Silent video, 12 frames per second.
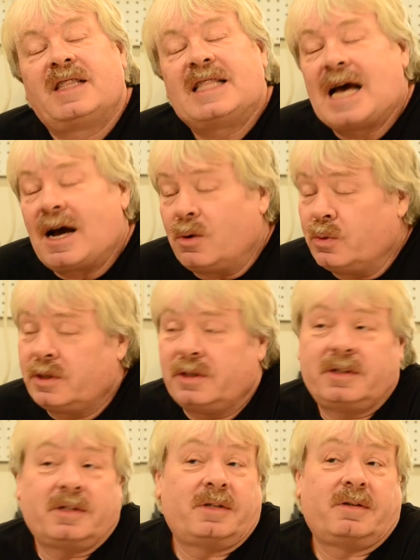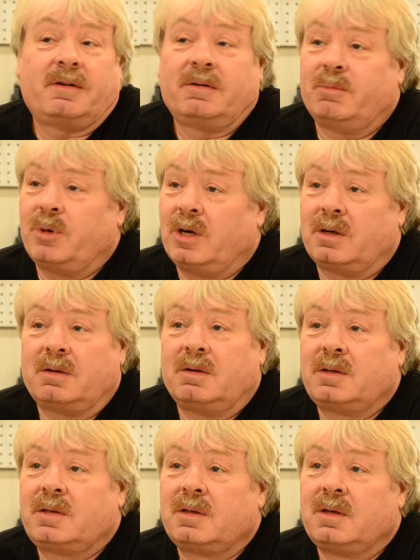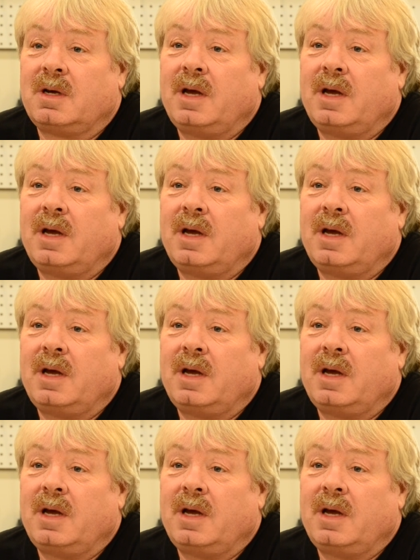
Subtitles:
thousands of turnbuckles.